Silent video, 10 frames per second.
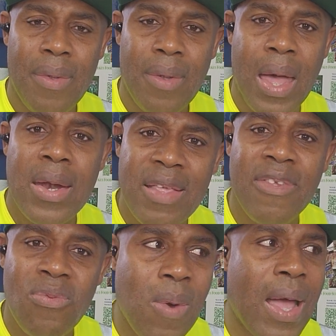And this
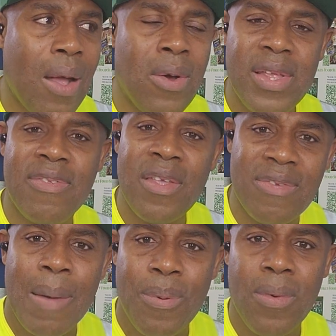is why all these things
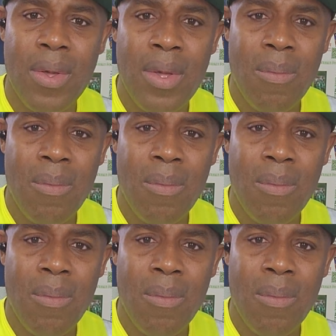happen.